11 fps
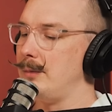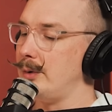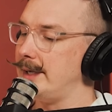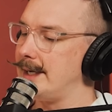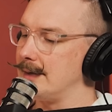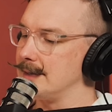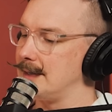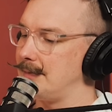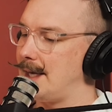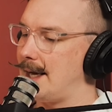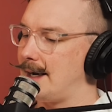Moody tells
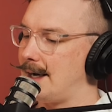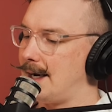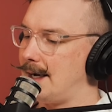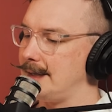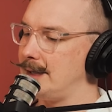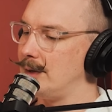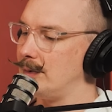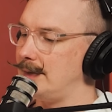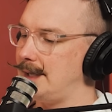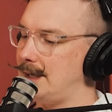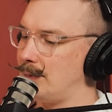them that you
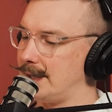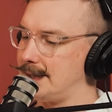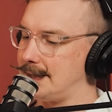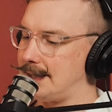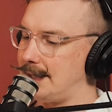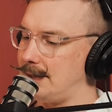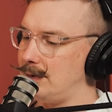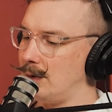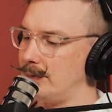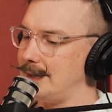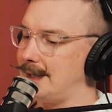don't need, what does he say? You
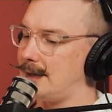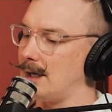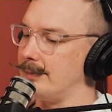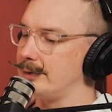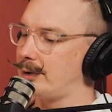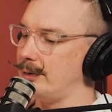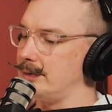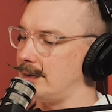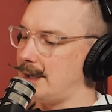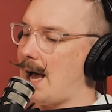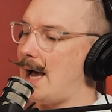don't need thumb screws
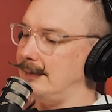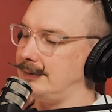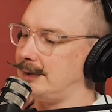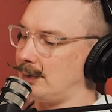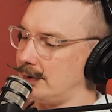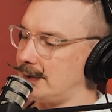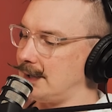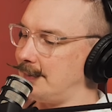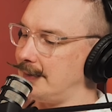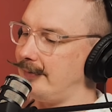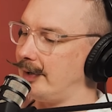or knives to torture
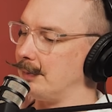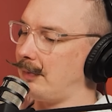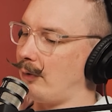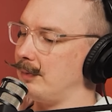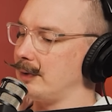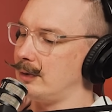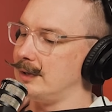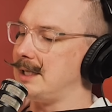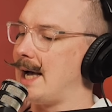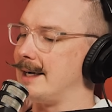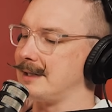someone if you can perform the
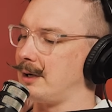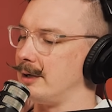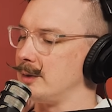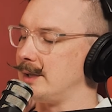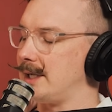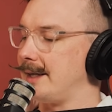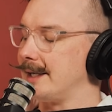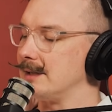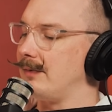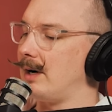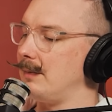Cruciatus curse, which I think
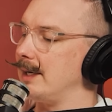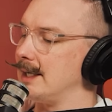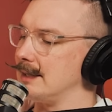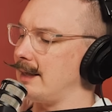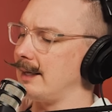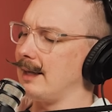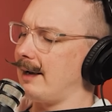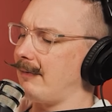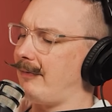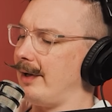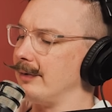is funny because I think
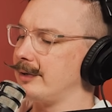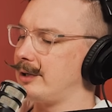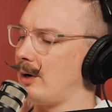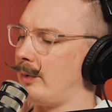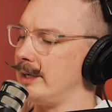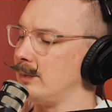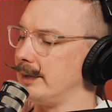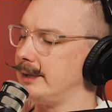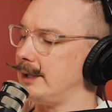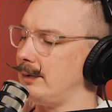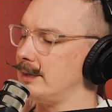like Filch always
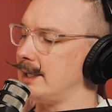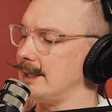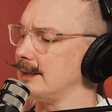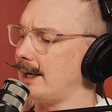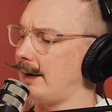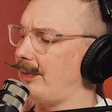wants to use things like